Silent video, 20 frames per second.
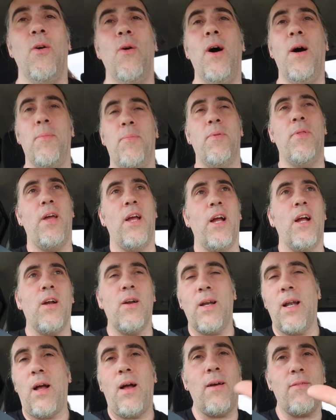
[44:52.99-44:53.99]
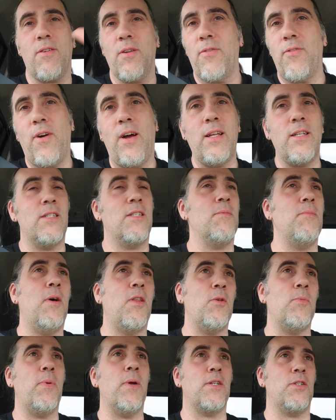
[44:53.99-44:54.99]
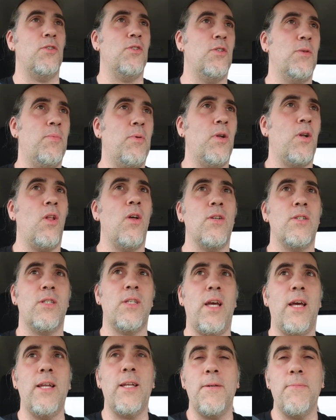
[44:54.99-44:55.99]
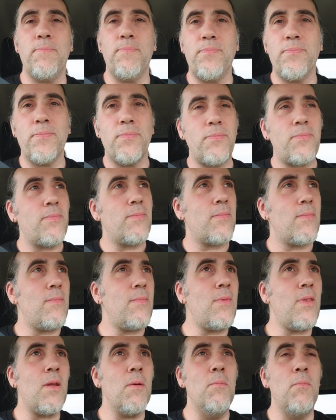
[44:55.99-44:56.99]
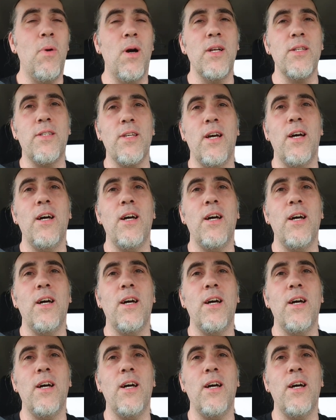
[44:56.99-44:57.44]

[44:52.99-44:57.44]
go up there, and I'll have to find some other pictures to put alongside it. But